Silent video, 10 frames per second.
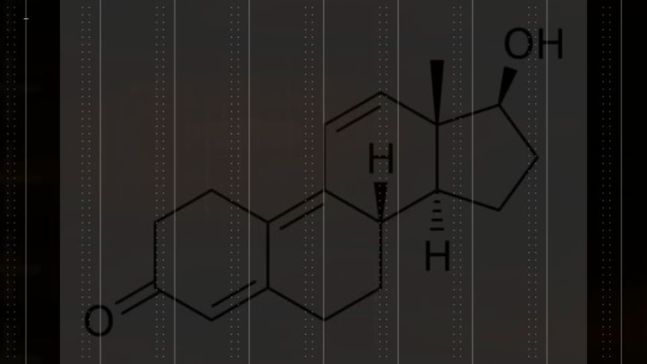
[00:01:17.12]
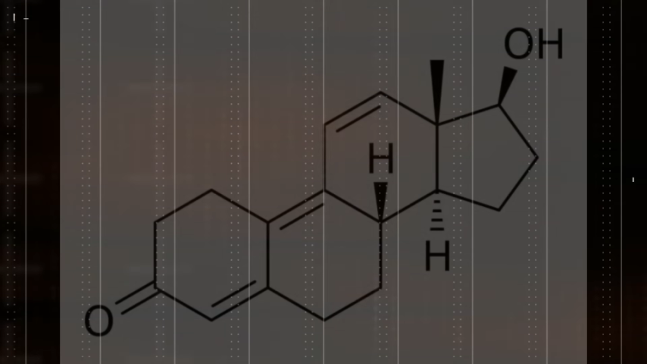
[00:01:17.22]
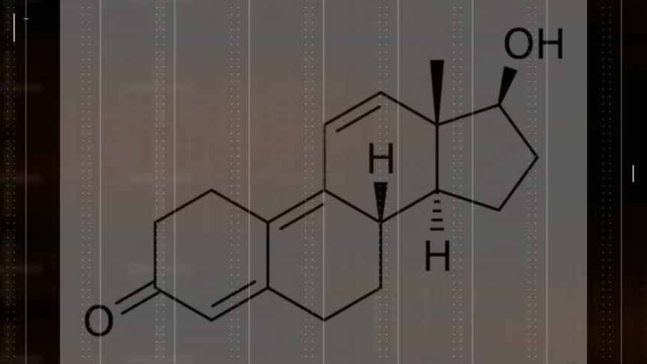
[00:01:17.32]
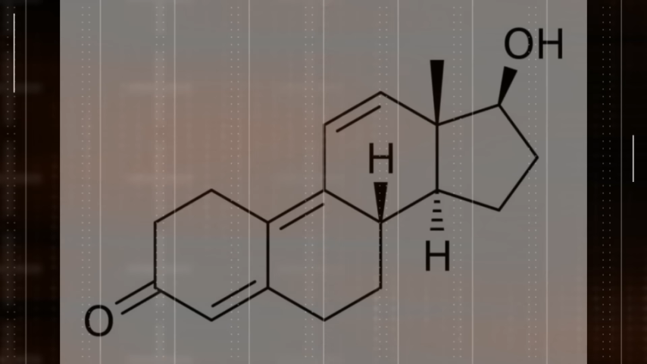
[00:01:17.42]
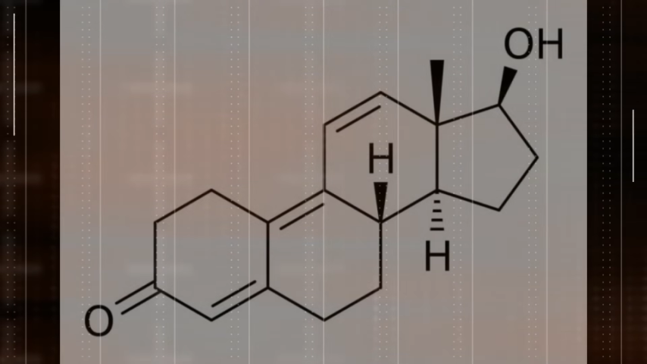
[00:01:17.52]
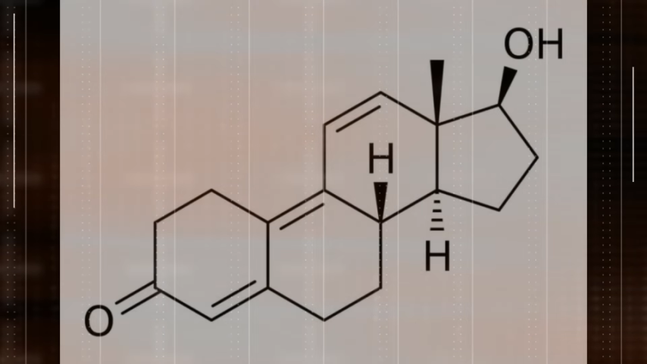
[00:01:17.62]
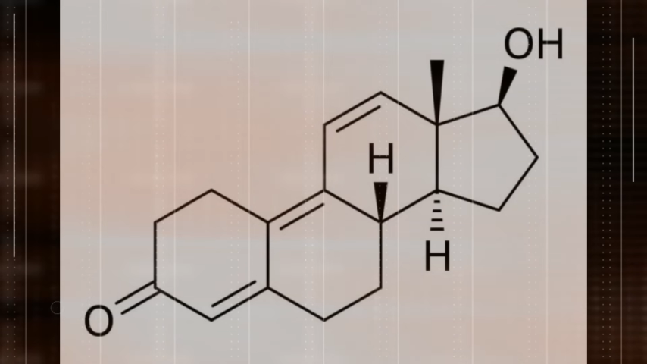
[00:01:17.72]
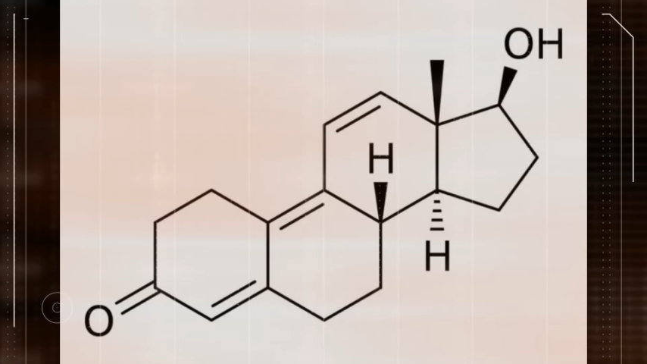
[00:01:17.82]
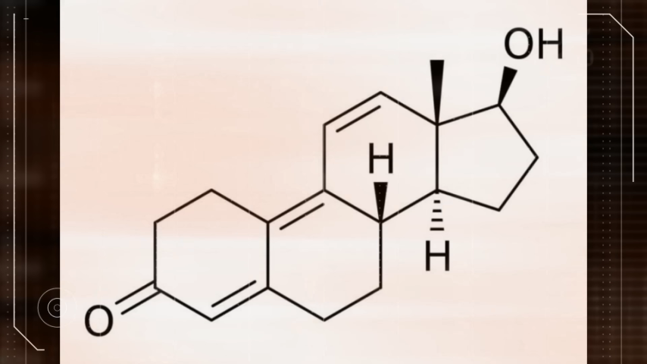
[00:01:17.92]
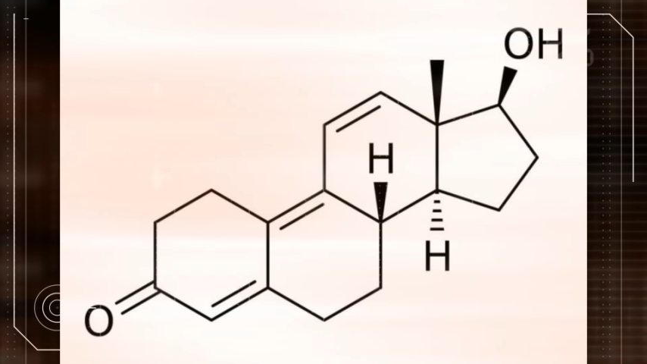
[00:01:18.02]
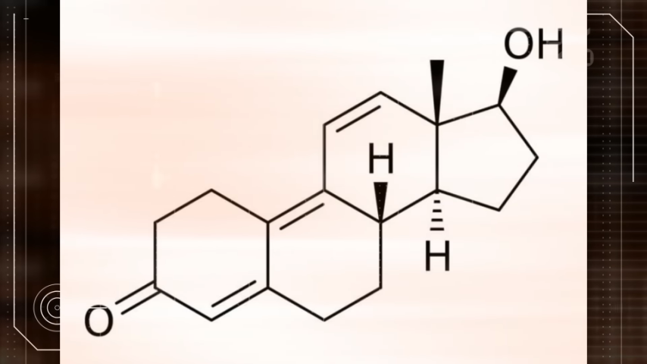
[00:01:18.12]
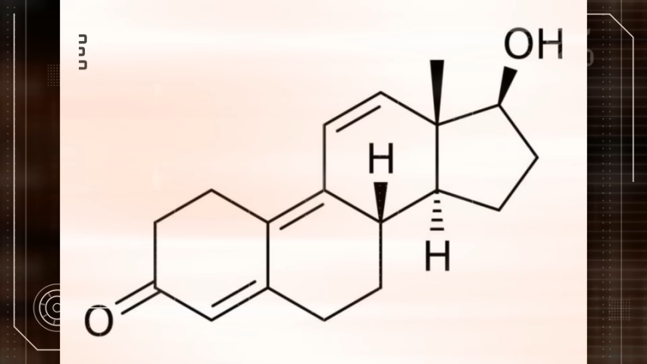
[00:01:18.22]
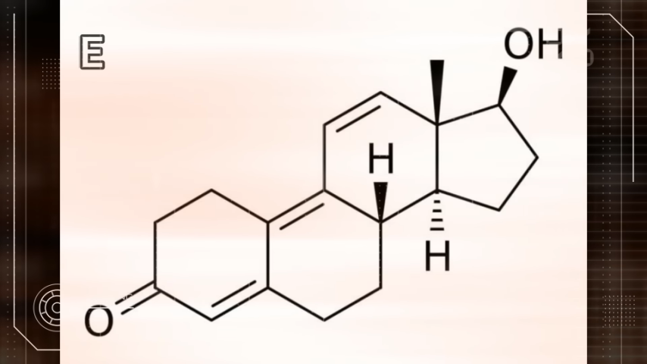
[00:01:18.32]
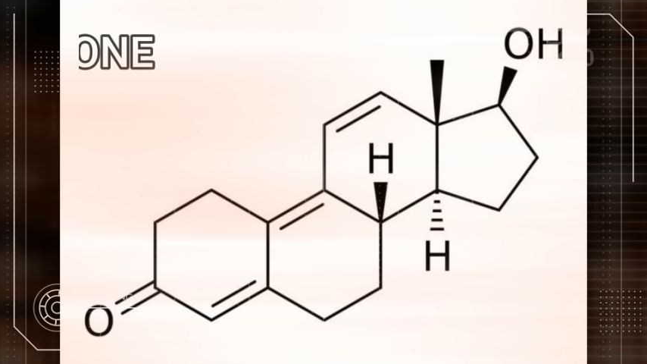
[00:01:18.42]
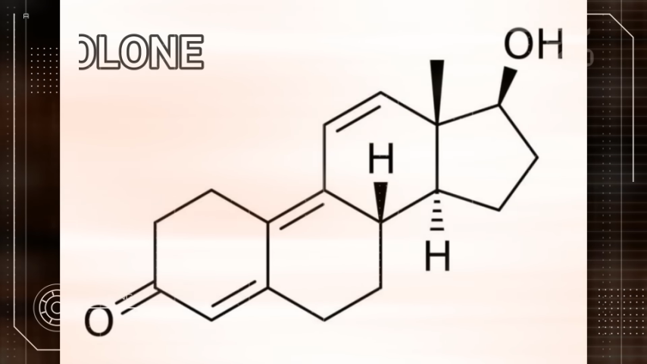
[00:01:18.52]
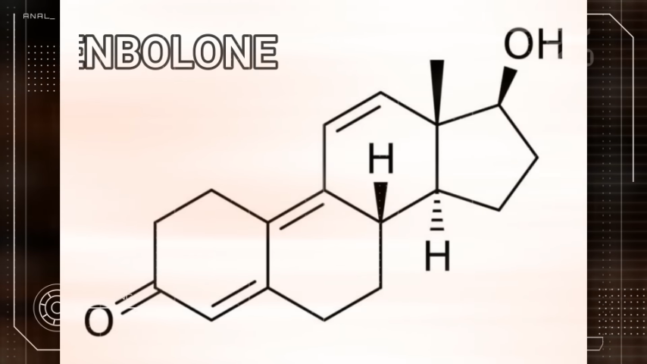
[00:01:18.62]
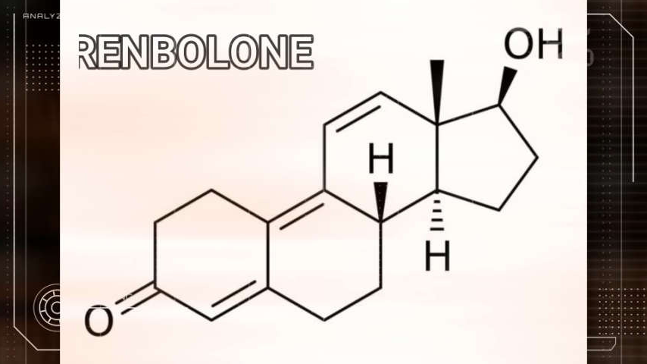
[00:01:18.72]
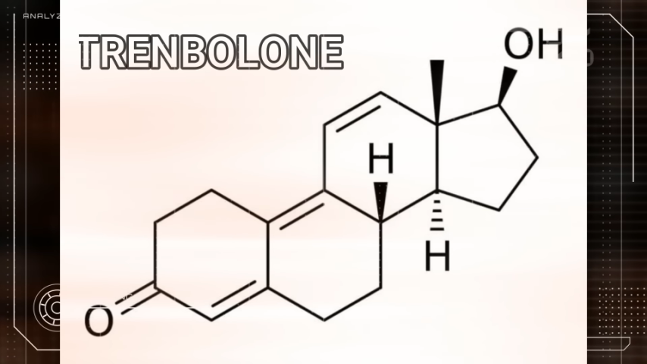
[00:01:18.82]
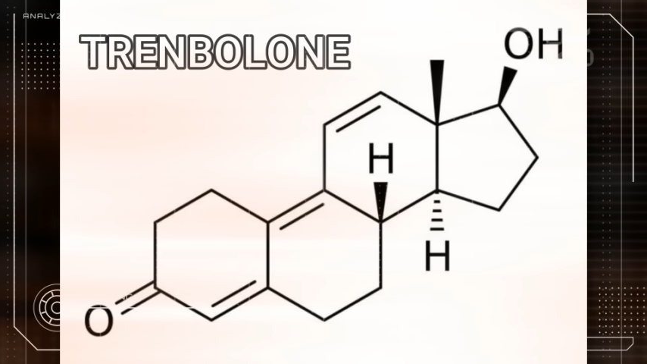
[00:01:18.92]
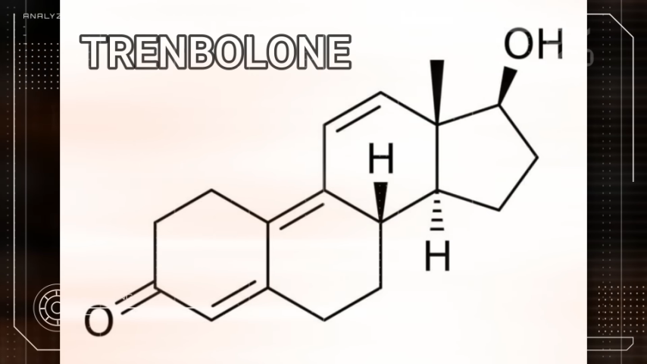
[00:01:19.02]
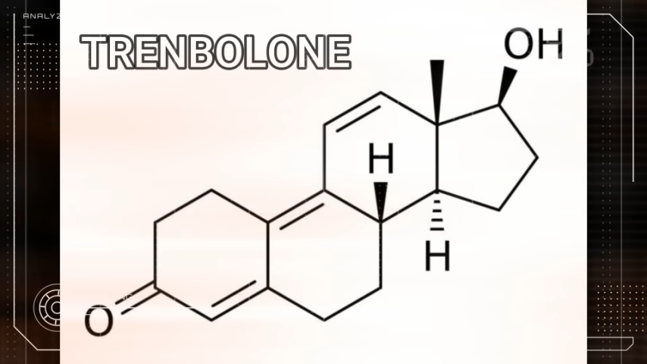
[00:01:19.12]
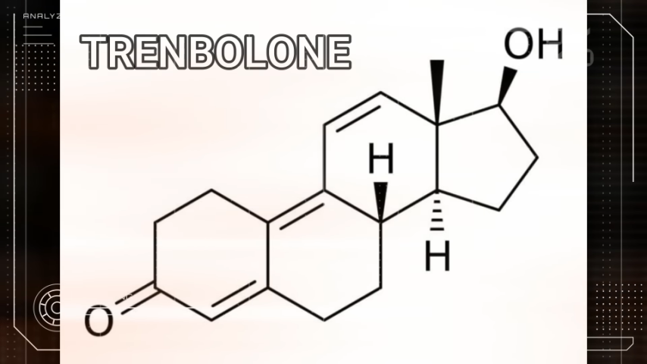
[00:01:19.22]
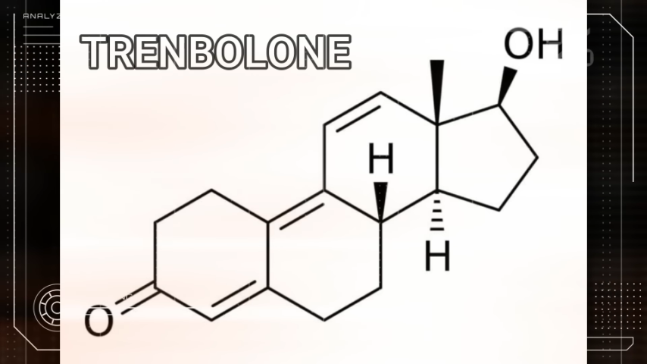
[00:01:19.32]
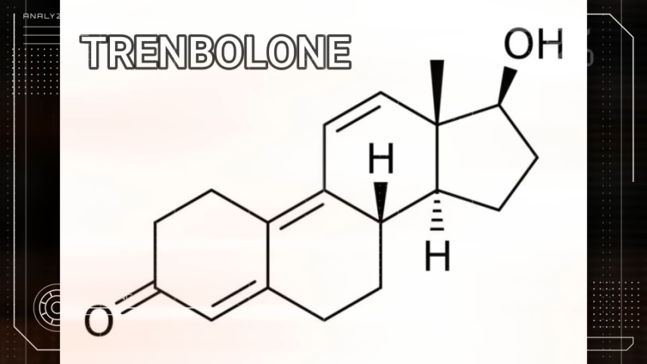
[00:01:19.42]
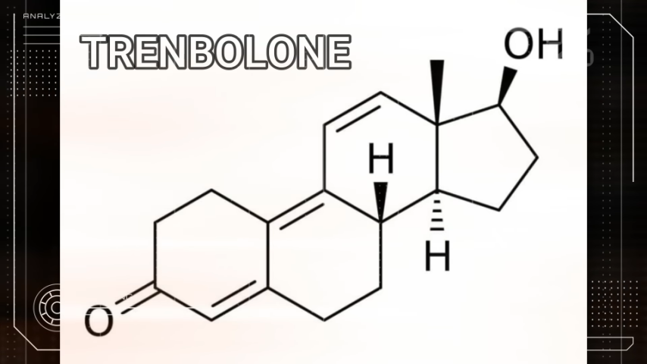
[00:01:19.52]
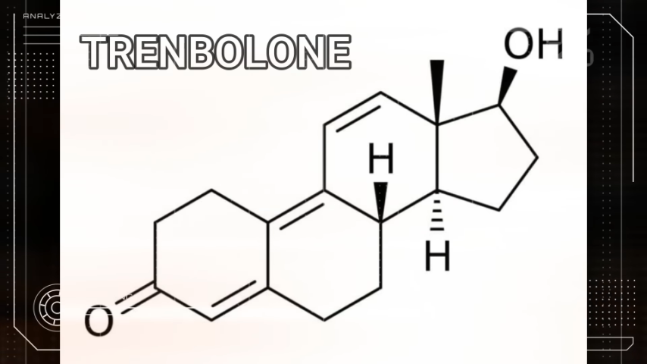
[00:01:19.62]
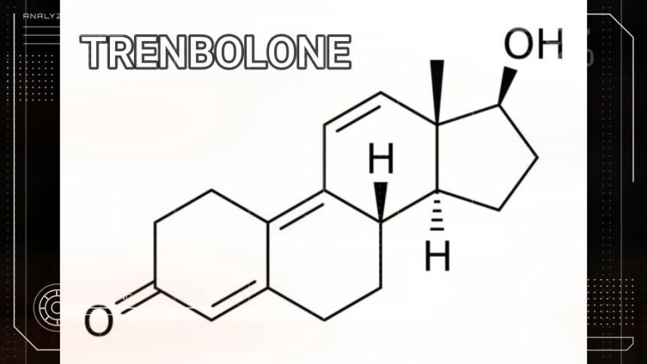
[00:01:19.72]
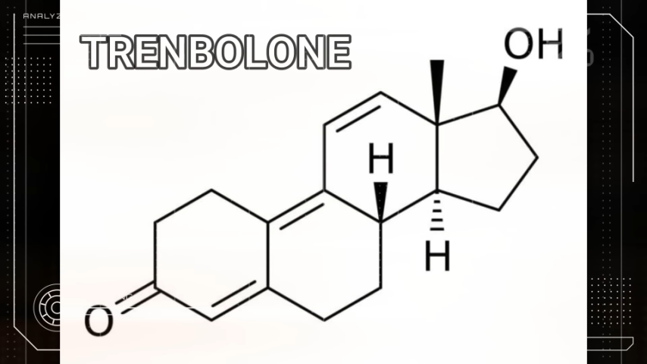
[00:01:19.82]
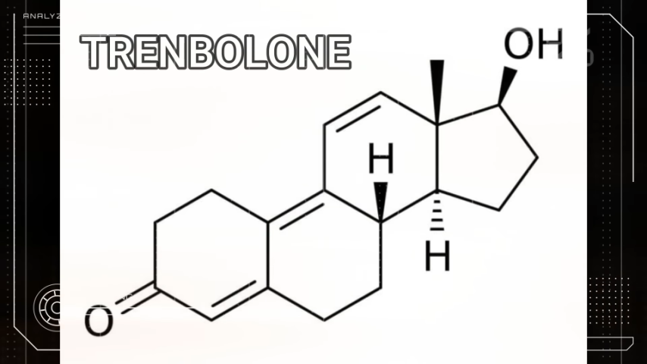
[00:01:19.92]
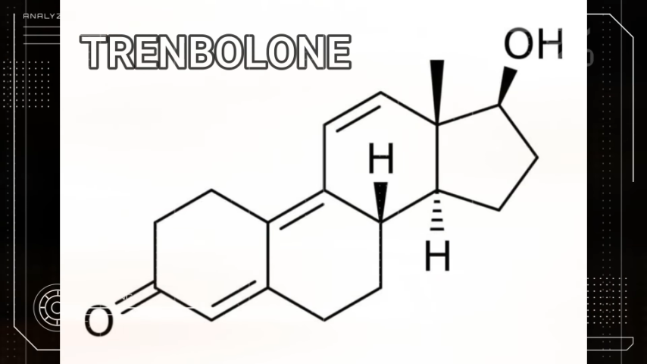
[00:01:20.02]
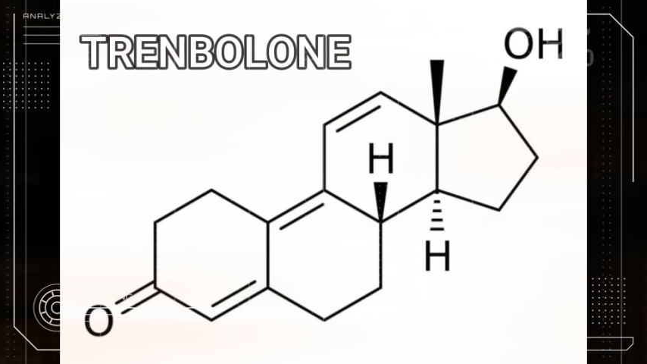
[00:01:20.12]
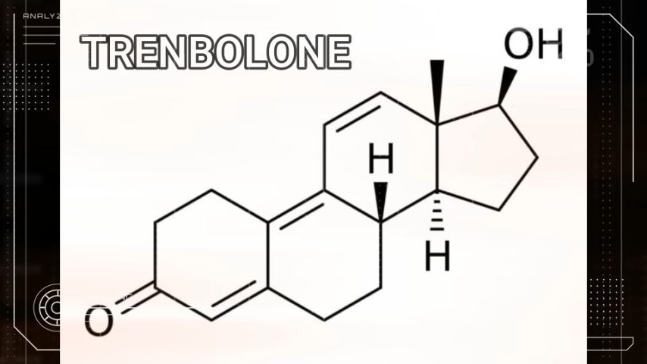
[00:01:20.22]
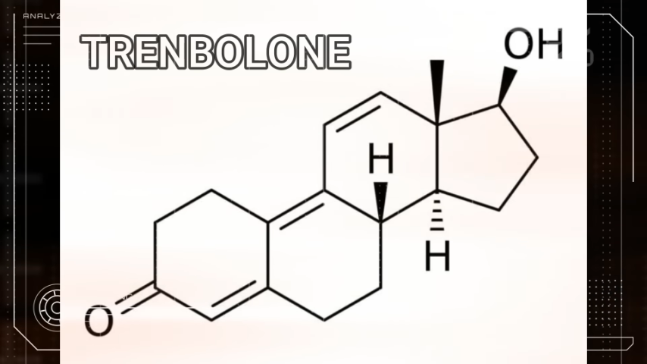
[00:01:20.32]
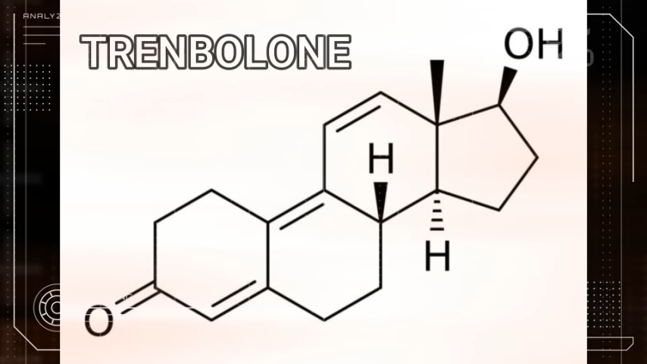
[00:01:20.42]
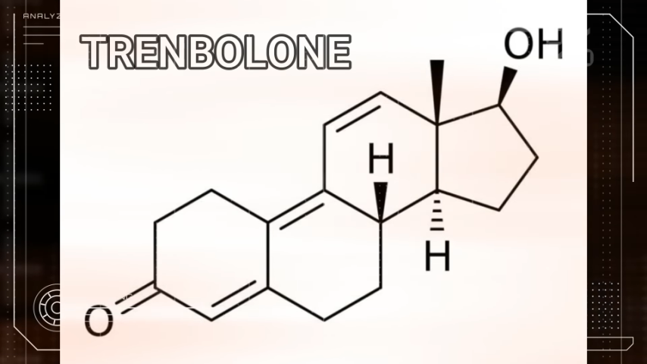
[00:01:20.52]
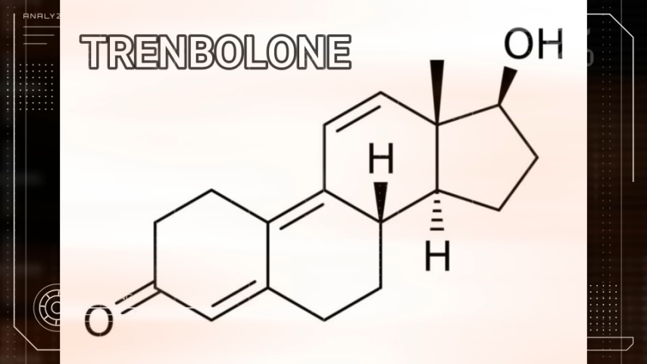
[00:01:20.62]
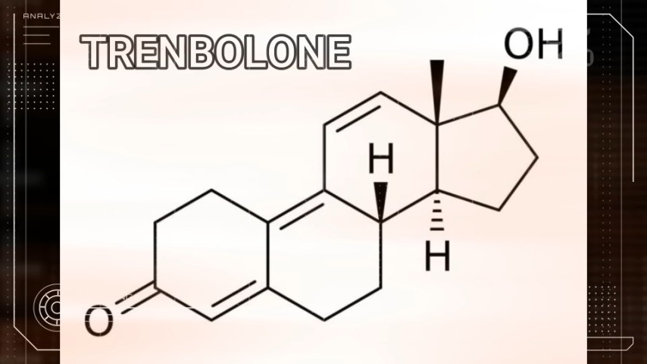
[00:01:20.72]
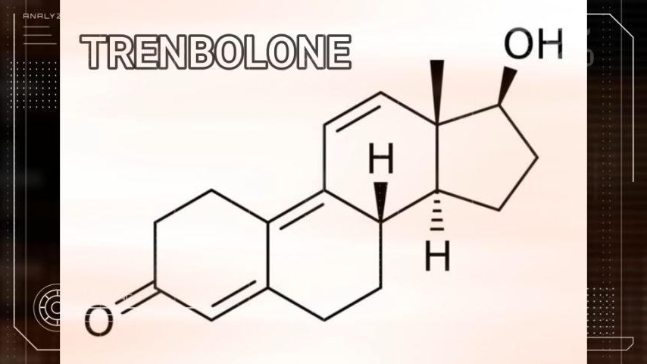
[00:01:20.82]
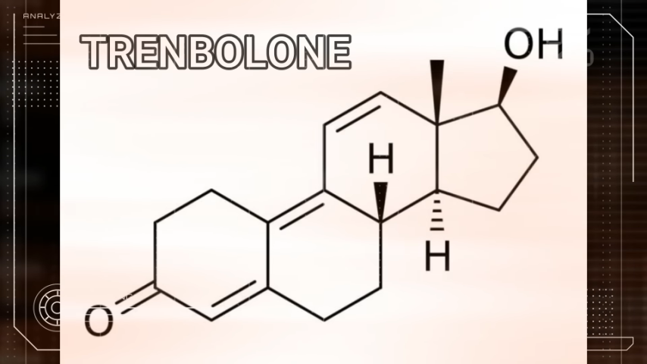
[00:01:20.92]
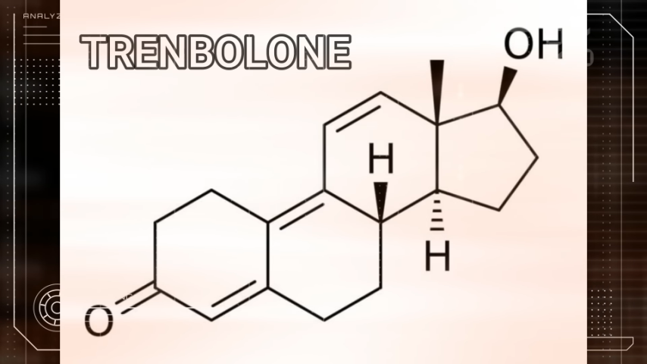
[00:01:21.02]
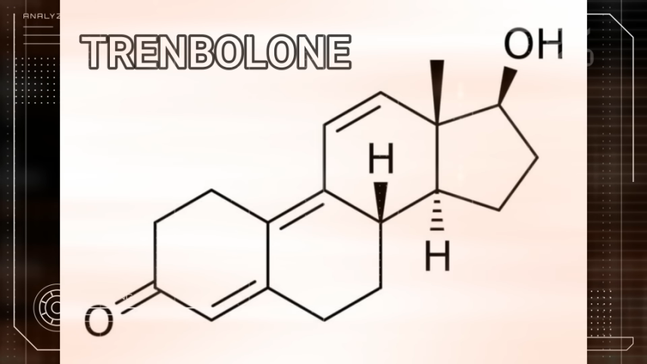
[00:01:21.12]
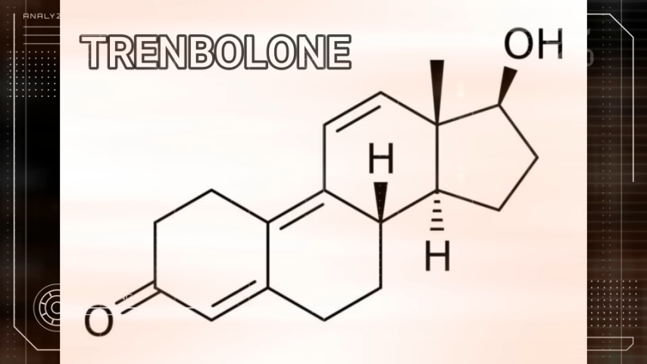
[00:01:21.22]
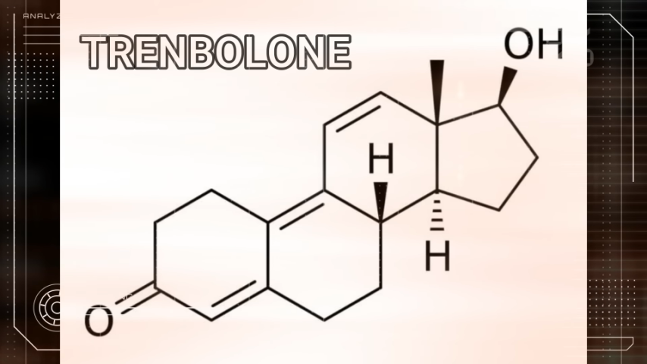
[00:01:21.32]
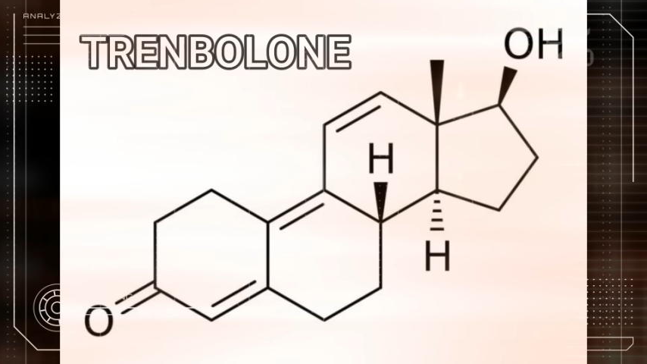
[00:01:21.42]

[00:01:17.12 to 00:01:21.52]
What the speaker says: No face is visible, so there are no lips to read.